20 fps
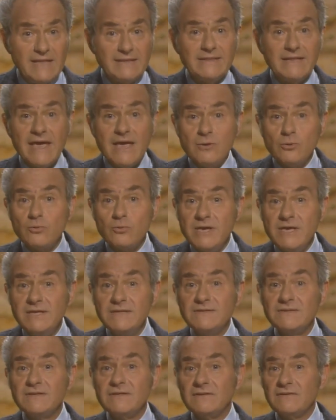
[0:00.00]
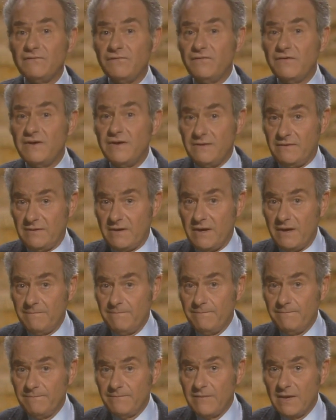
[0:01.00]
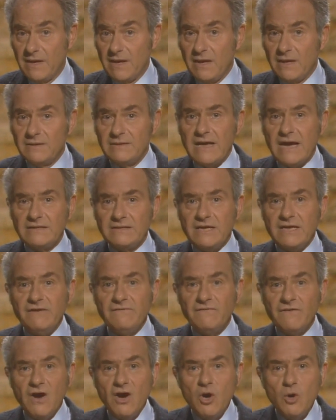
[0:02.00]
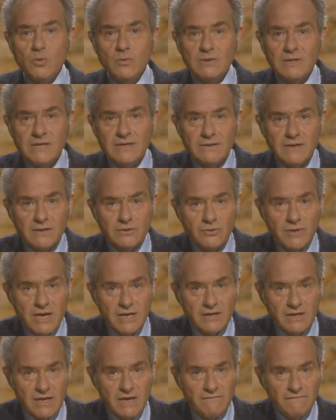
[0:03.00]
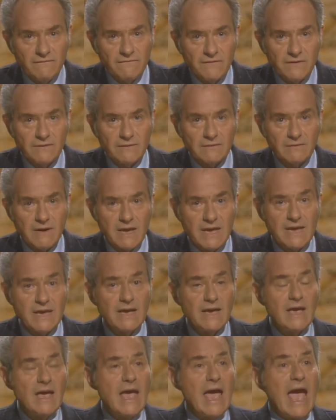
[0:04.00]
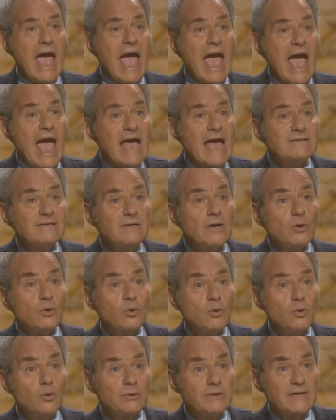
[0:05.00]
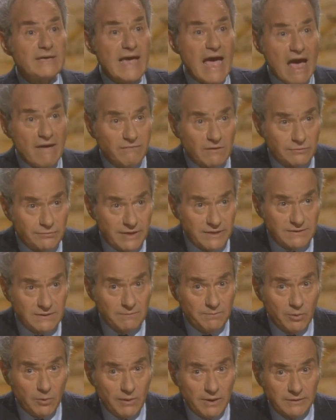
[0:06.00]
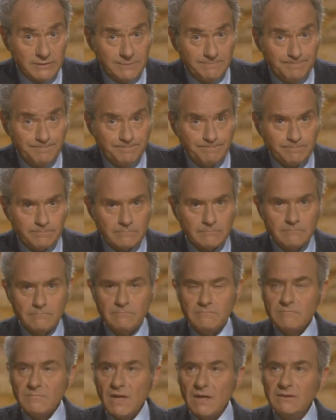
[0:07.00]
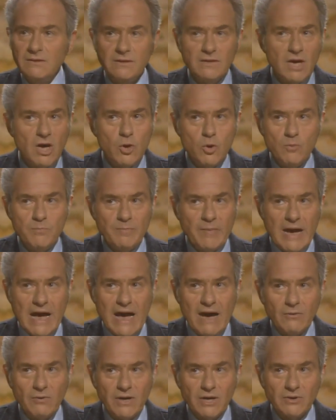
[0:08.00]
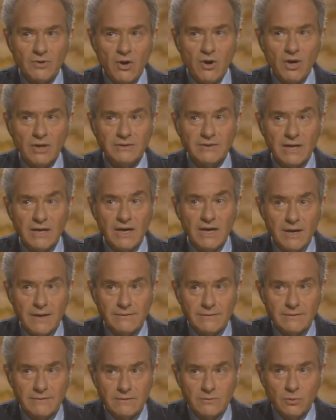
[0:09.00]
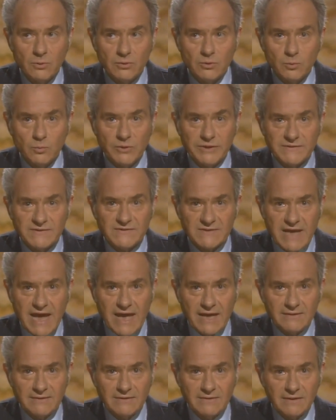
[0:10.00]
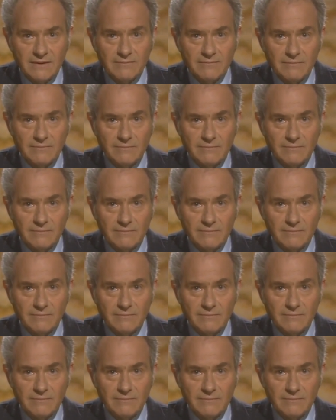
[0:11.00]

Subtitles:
And they reasoned further that if only the Greek infantry had good cavalry support, no power on earth could withstand them.